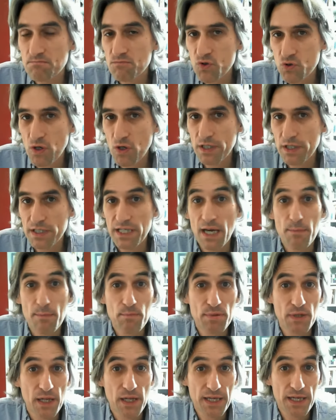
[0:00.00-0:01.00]
try and get
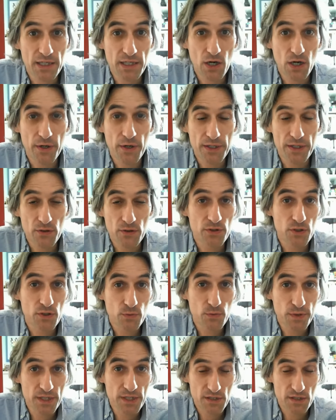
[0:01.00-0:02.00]
play going on the
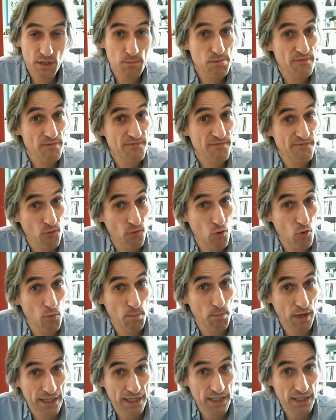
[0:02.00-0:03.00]
queen side before
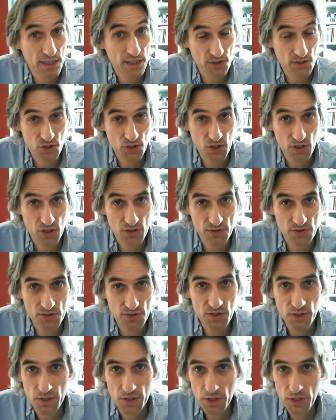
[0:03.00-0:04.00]
black has a
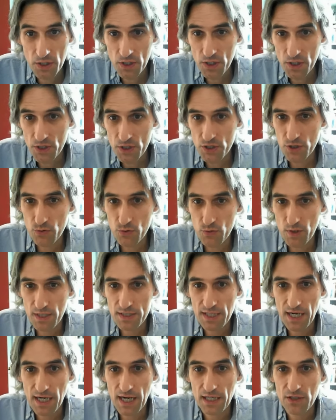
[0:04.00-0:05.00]
chance to
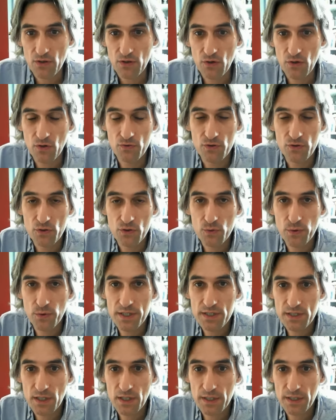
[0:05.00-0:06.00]
attack on the queen
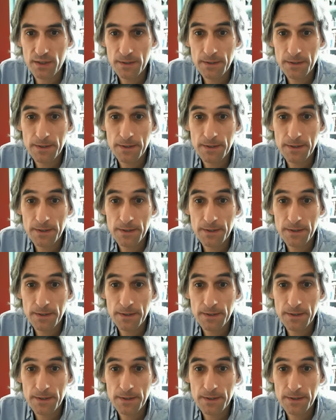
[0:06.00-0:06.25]
side.